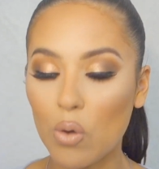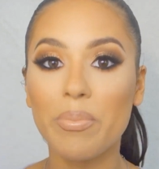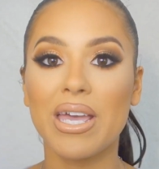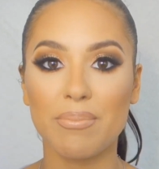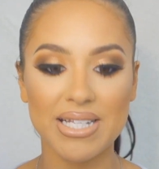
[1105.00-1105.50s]

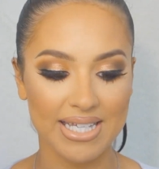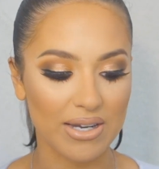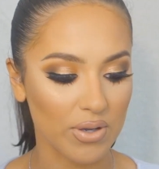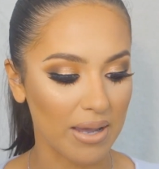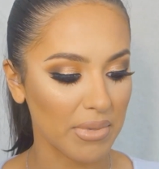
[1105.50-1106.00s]
pigmented.
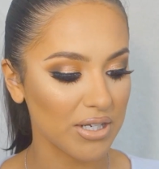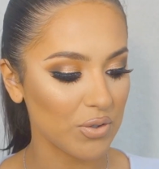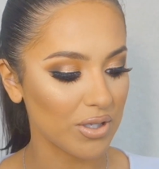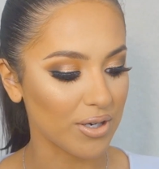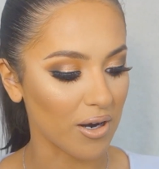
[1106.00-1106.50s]
Okay, I'm gonna
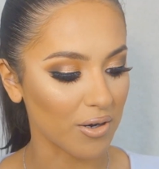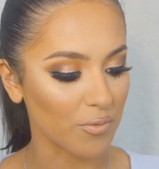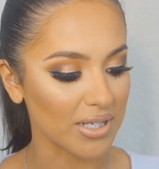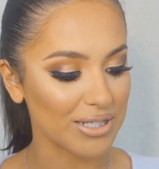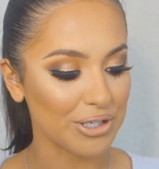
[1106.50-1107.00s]
do the darker
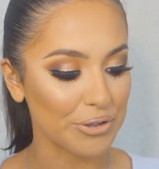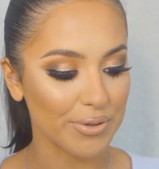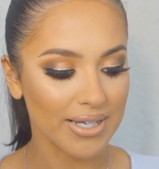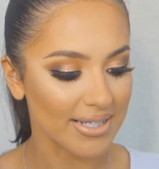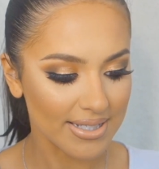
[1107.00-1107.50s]
one too,
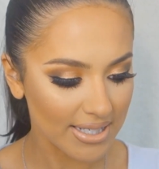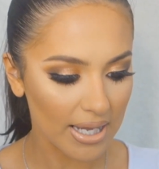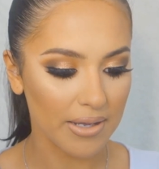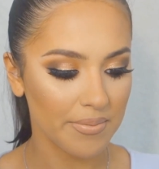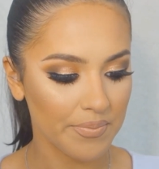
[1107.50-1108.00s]
because duh.